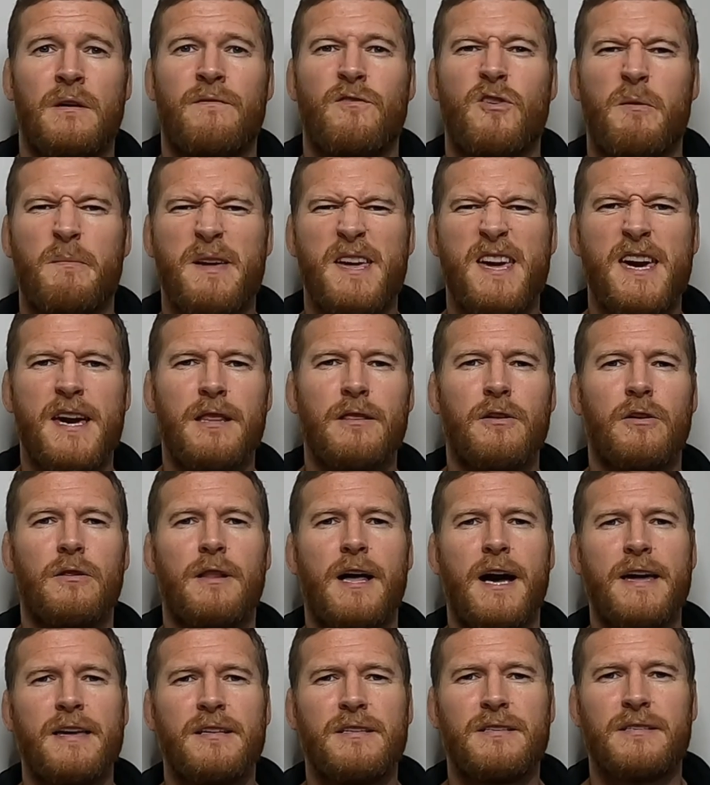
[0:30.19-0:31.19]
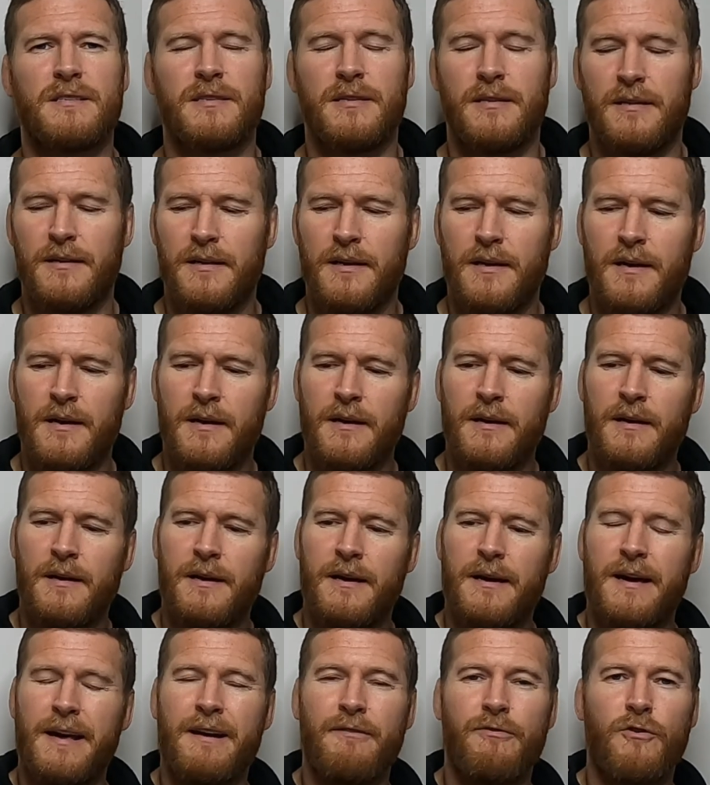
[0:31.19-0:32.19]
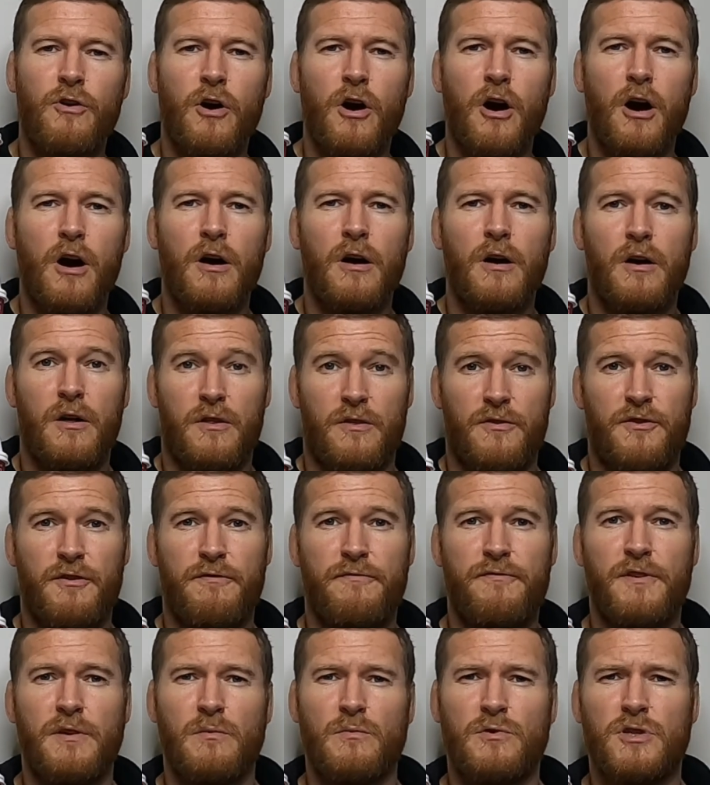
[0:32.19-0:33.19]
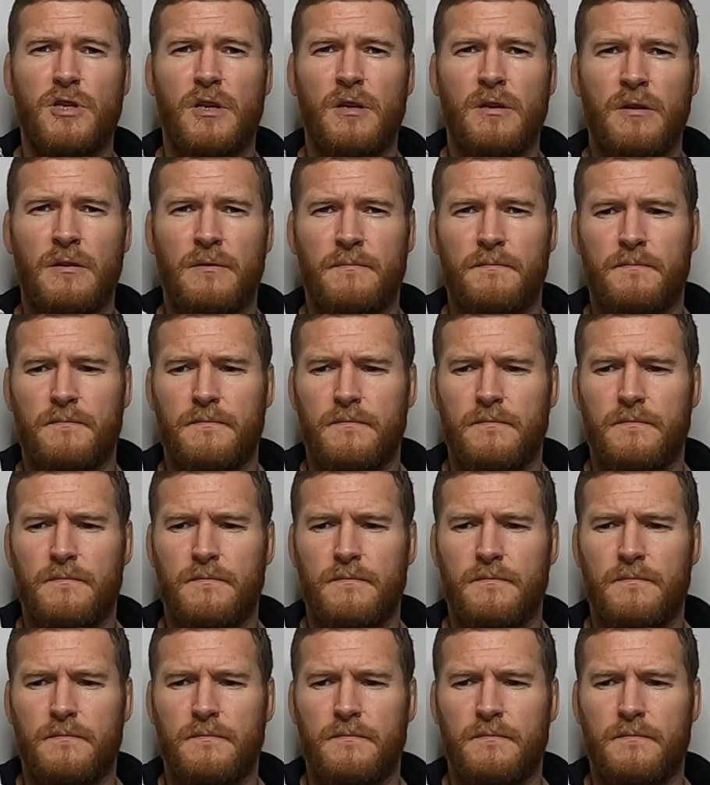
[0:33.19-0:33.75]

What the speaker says: got my halo light, and I've got the future